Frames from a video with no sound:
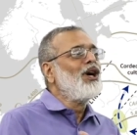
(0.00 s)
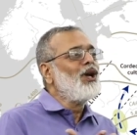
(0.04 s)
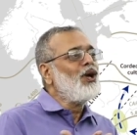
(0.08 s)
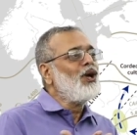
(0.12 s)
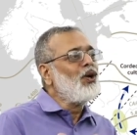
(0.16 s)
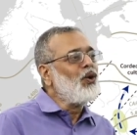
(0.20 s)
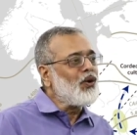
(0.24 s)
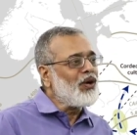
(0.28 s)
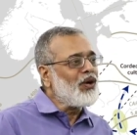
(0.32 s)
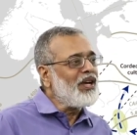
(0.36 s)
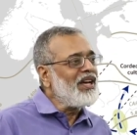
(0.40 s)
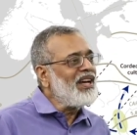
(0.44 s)

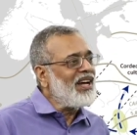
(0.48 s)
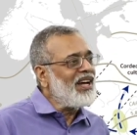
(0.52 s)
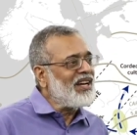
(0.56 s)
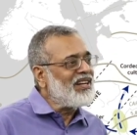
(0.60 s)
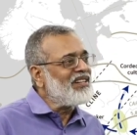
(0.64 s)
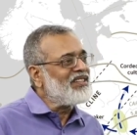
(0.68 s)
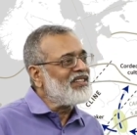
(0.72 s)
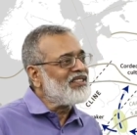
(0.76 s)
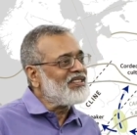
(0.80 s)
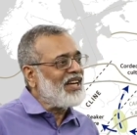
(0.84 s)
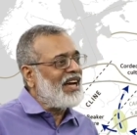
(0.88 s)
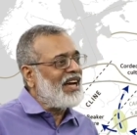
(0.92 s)
looking
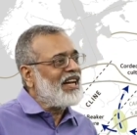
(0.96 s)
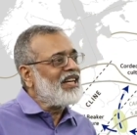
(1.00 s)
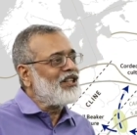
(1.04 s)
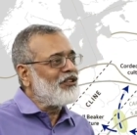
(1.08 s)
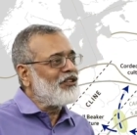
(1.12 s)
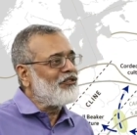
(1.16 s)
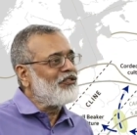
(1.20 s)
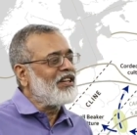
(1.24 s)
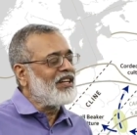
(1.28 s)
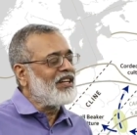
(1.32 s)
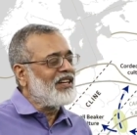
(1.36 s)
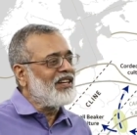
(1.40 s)
at it
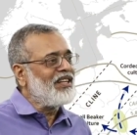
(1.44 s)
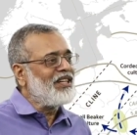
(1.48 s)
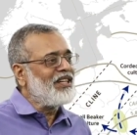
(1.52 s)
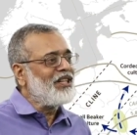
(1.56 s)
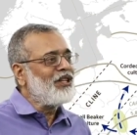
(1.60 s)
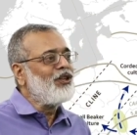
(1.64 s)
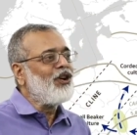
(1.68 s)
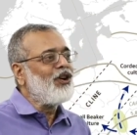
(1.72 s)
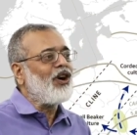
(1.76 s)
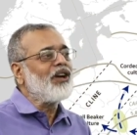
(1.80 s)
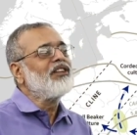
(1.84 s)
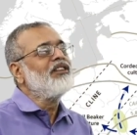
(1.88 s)

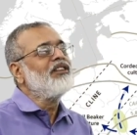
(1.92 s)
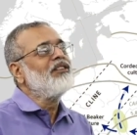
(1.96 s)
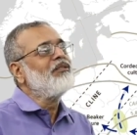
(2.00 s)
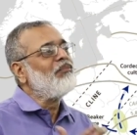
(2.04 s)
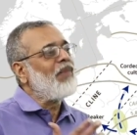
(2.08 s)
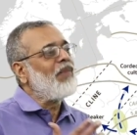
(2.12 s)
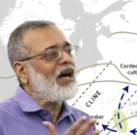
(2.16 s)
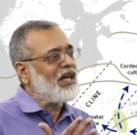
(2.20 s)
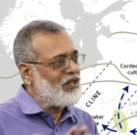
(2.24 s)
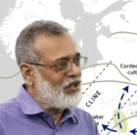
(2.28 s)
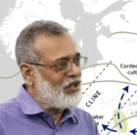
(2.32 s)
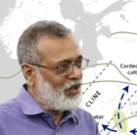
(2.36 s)
scientifically, not
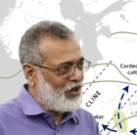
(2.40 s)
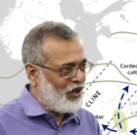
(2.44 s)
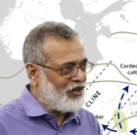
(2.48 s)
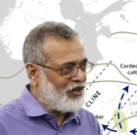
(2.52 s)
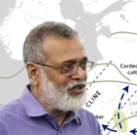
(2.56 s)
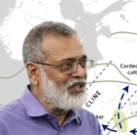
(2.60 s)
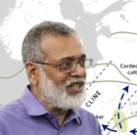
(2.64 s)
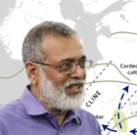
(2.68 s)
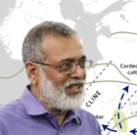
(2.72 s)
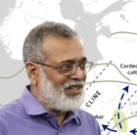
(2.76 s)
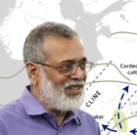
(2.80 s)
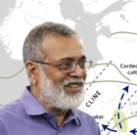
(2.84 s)

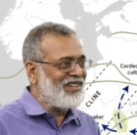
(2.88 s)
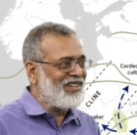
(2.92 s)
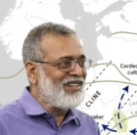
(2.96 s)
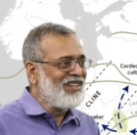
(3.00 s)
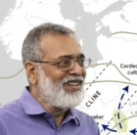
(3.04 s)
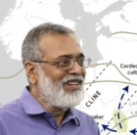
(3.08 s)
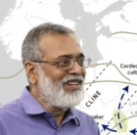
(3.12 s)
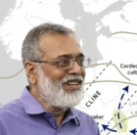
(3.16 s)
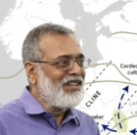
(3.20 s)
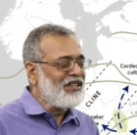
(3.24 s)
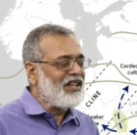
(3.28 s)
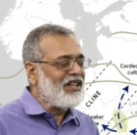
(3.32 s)
mythologically,
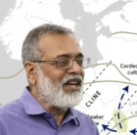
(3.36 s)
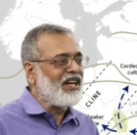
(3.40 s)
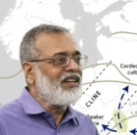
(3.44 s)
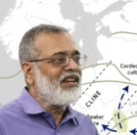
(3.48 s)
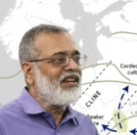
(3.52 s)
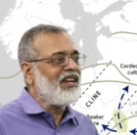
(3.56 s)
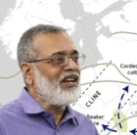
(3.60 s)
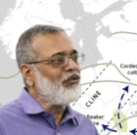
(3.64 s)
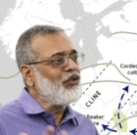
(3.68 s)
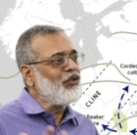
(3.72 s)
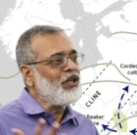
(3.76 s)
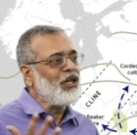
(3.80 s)
yeah.
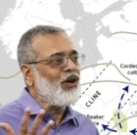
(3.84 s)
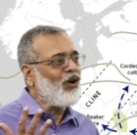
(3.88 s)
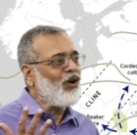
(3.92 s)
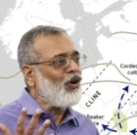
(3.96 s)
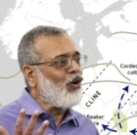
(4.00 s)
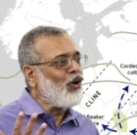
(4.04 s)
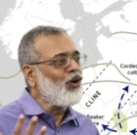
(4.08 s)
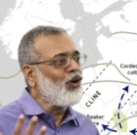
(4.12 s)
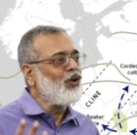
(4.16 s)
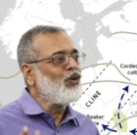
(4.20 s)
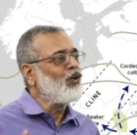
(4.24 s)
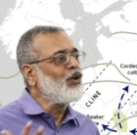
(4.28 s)
that we
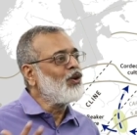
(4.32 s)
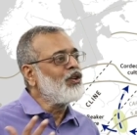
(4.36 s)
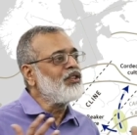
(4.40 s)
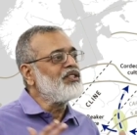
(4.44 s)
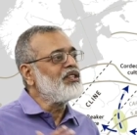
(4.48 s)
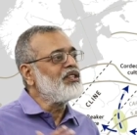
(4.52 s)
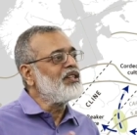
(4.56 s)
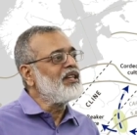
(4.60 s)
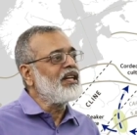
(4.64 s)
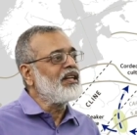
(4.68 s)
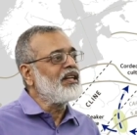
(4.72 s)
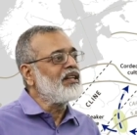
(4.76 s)
all
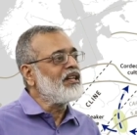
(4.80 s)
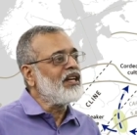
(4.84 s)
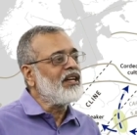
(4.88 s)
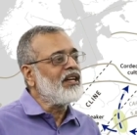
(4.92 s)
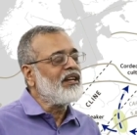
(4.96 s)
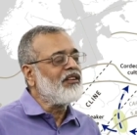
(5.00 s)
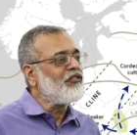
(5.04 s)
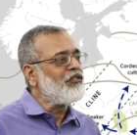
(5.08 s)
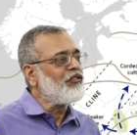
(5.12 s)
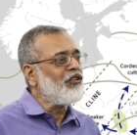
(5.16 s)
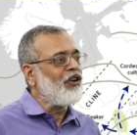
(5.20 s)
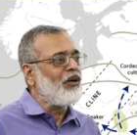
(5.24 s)

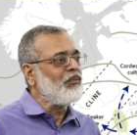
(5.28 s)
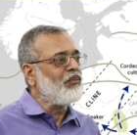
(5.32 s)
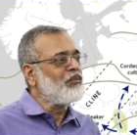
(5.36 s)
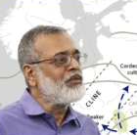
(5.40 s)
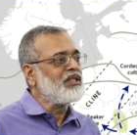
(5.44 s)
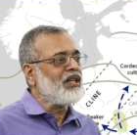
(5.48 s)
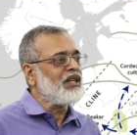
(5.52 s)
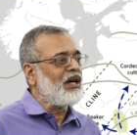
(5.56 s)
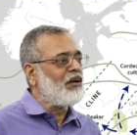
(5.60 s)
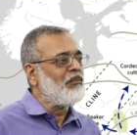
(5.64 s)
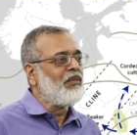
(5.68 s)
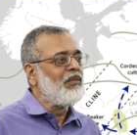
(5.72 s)
originated from
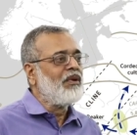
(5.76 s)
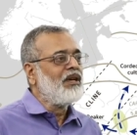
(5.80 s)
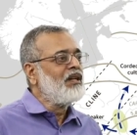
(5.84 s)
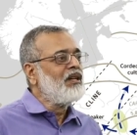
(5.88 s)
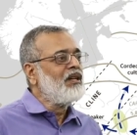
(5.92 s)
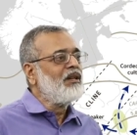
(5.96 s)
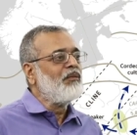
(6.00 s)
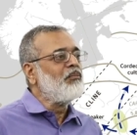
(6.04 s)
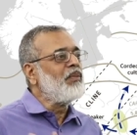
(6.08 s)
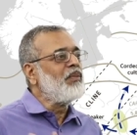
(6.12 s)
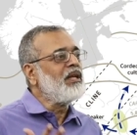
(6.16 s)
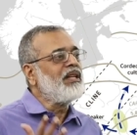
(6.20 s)
some
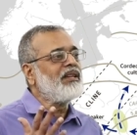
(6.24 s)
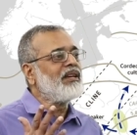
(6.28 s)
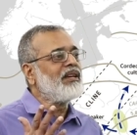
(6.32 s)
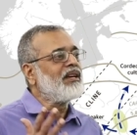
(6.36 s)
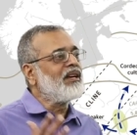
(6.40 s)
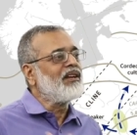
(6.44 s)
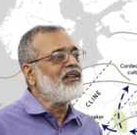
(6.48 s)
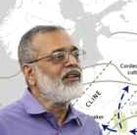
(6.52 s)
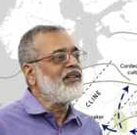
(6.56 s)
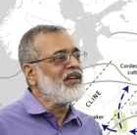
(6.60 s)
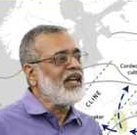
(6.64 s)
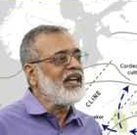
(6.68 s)

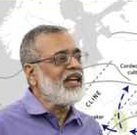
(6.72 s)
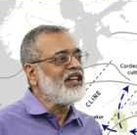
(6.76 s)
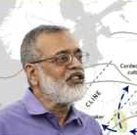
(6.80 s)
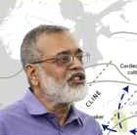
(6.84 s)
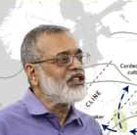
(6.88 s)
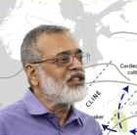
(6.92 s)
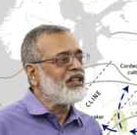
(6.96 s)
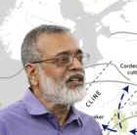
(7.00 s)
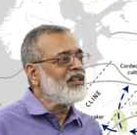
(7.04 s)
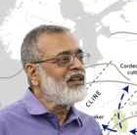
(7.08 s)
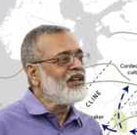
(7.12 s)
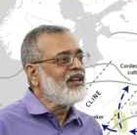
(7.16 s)
mythic
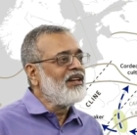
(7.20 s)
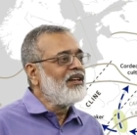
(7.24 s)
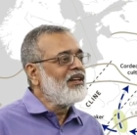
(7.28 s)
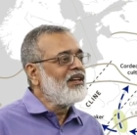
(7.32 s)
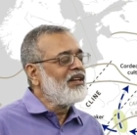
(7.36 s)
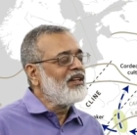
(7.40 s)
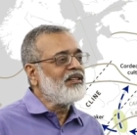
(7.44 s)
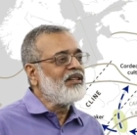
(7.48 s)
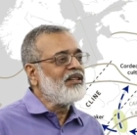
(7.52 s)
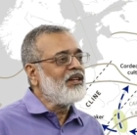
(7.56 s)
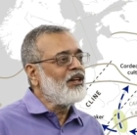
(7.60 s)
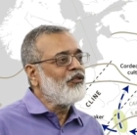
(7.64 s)
creation,
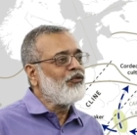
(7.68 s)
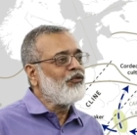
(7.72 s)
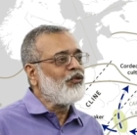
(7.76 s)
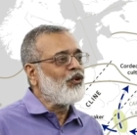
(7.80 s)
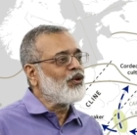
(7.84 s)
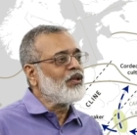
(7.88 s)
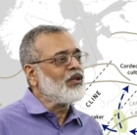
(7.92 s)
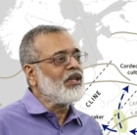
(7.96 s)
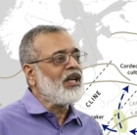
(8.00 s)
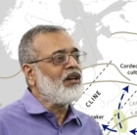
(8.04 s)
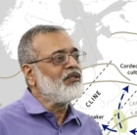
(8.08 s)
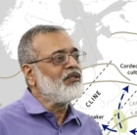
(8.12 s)
uh,
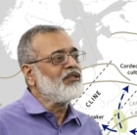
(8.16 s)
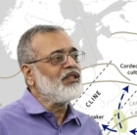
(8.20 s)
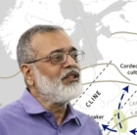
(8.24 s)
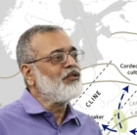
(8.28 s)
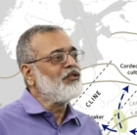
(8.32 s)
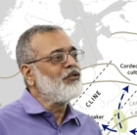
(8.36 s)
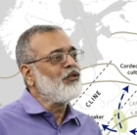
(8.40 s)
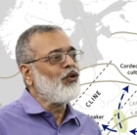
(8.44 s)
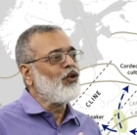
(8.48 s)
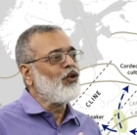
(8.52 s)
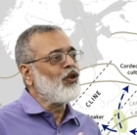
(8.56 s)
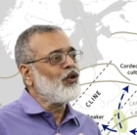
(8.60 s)

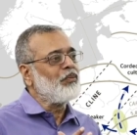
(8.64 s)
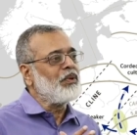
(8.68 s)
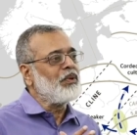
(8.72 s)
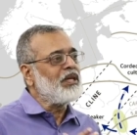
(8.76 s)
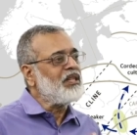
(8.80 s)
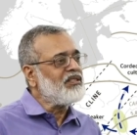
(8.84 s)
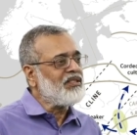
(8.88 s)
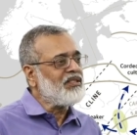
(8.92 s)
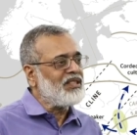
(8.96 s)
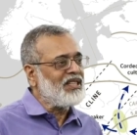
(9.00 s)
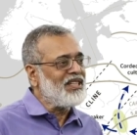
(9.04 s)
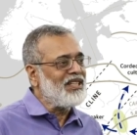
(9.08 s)
4004
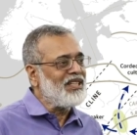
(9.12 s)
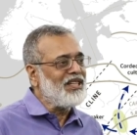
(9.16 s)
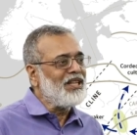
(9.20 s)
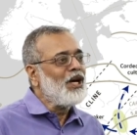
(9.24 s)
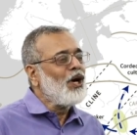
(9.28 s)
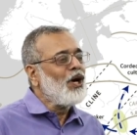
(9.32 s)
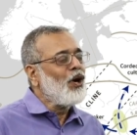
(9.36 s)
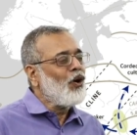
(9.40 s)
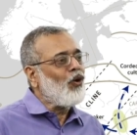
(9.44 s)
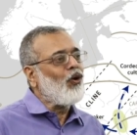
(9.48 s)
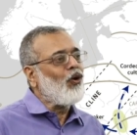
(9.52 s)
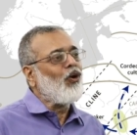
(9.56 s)
BC,
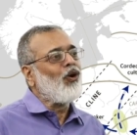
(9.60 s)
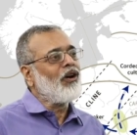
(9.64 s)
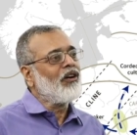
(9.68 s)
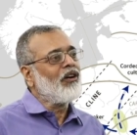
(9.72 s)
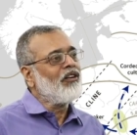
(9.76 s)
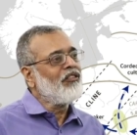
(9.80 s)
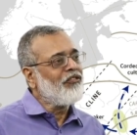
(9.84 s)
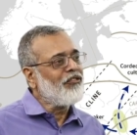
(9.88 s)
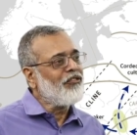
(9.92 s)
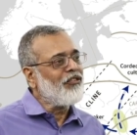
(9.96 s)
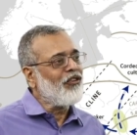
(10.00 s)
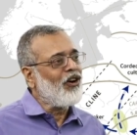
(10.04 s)

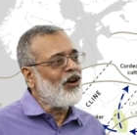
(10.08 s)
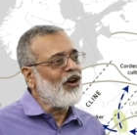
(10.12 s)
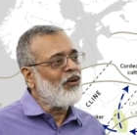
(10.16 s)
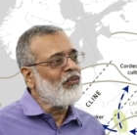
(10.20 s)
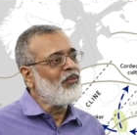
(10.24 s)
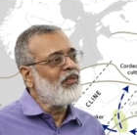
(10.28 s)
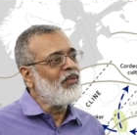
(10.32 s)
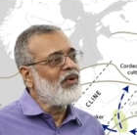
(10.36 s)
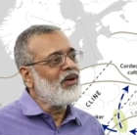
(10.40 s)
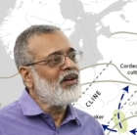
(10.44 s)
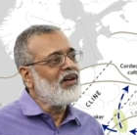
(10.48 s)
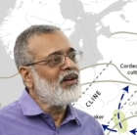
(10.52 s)
or
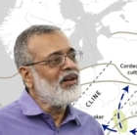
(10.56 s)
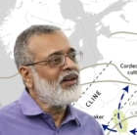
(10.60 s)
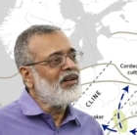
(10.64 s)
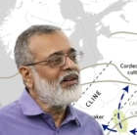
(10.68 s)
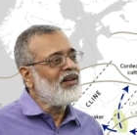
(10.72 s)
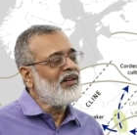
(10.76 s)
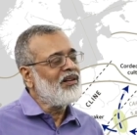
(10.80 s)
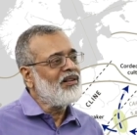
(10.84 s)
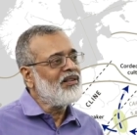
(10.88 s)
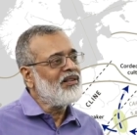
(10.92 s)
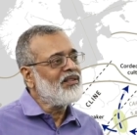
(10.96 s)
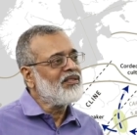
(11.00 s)
from
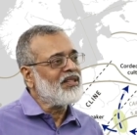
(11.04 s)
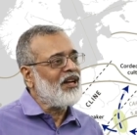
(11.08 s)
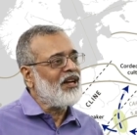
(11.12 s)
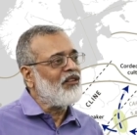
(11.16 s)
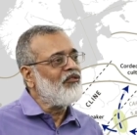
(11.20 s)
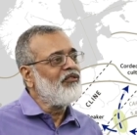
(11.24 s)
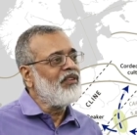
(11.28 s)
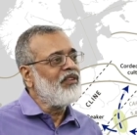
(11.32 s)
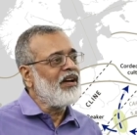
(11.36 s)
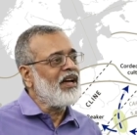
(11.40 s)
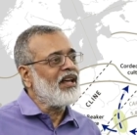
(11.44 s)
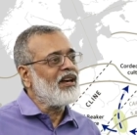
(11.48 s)
uh,
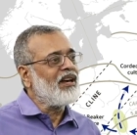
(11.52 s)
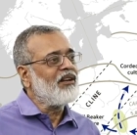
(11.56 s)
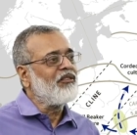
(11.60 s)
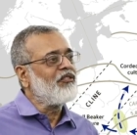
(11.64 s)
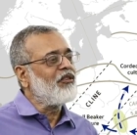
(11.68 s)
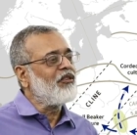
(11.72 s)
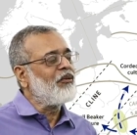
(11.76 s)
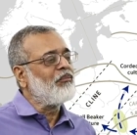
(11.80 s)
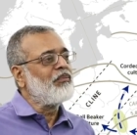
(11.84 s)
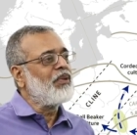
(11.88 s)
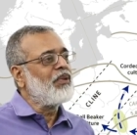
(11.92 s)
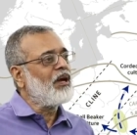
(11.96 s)
somewhere
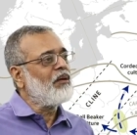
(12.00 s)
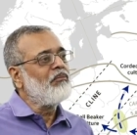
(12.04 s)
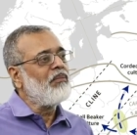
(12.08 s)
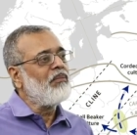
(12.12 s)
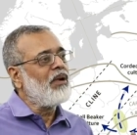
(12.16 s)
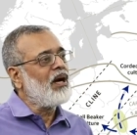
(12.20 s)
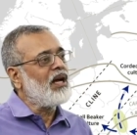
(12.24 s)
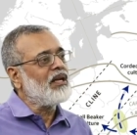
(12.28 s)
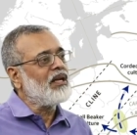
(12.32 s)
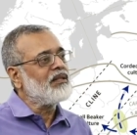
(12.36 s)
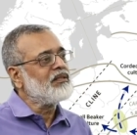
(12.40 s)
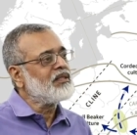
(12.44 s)
from
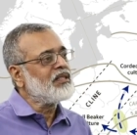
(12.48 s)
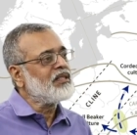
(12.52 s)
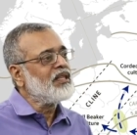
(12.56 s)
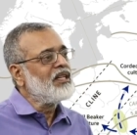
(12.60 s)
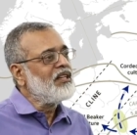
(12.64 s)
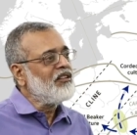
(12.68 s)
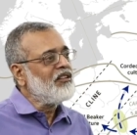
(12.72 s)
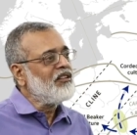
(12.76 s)
Brahma's